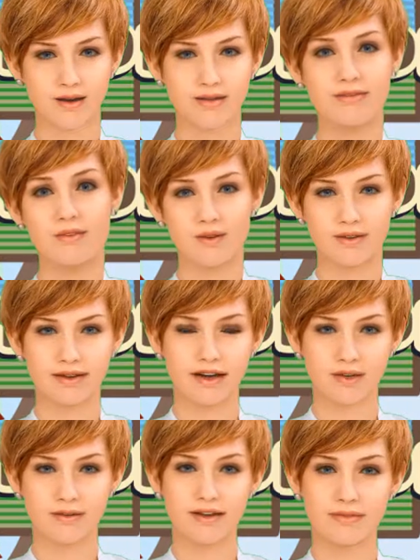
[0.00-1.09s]
They are
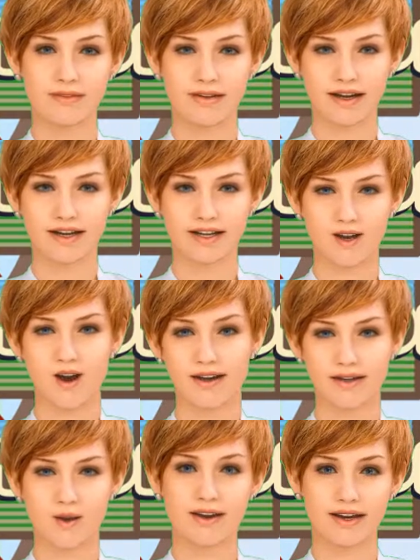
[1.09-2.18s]
called by name and
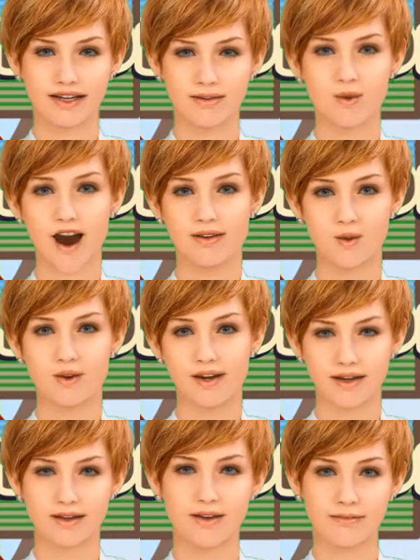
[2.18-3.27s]
sometimes
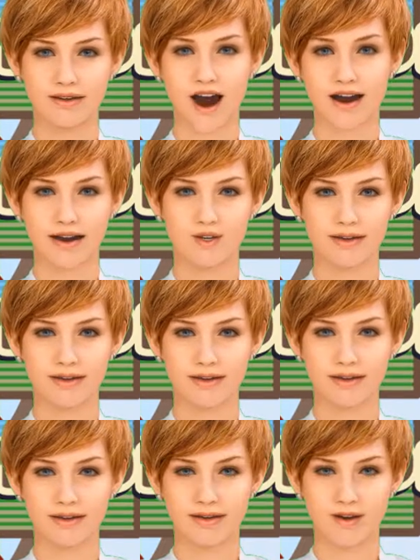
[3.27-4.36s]
parameters are passed.
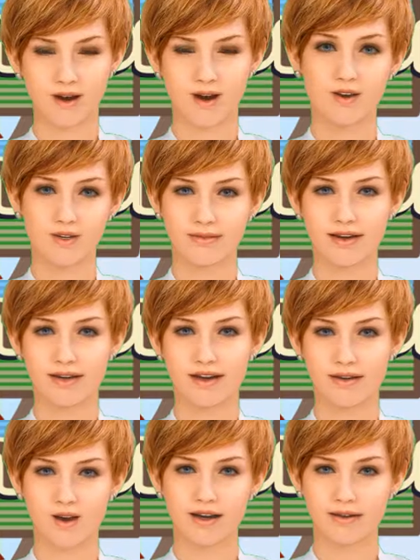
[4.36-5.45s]
They can
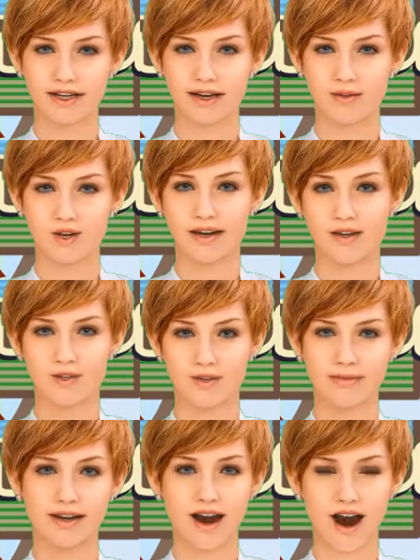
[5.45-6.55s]
be executed
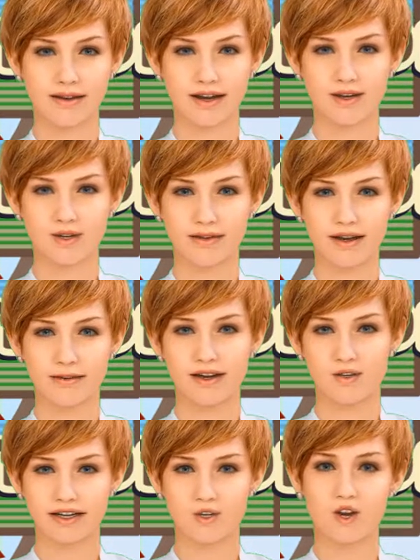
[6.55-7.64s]
and are a list of
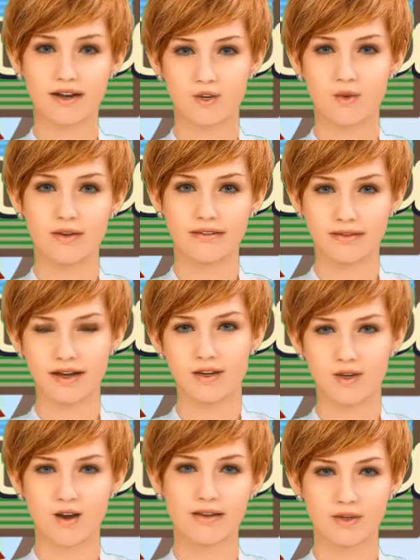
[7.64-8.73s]
instructions,
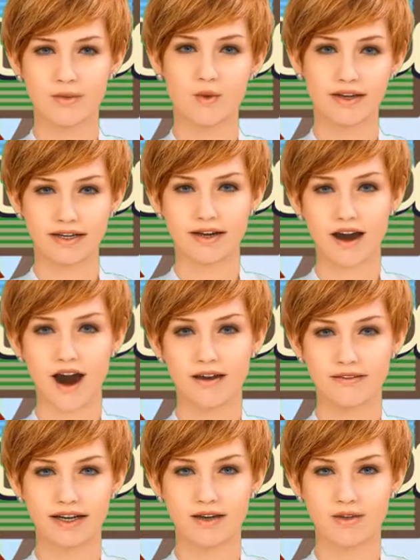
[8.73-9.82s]
and sometimes they
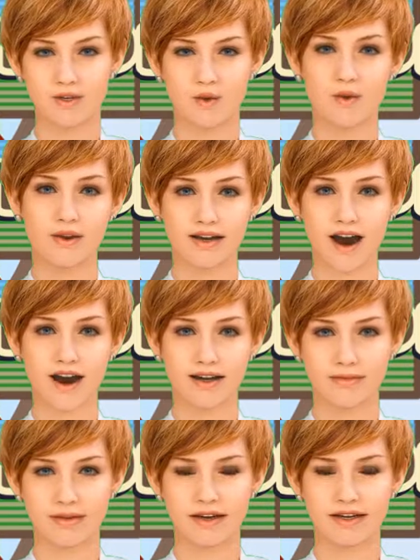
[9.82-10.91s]
also return
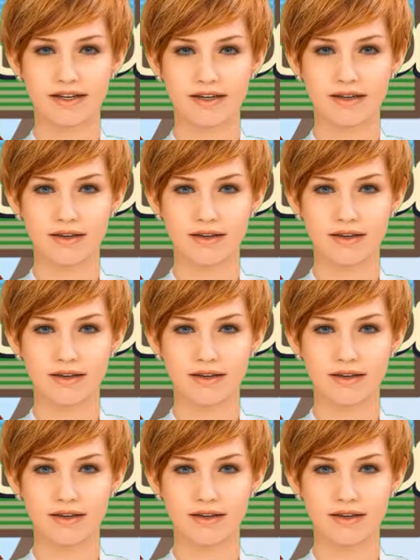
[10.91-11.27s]
values.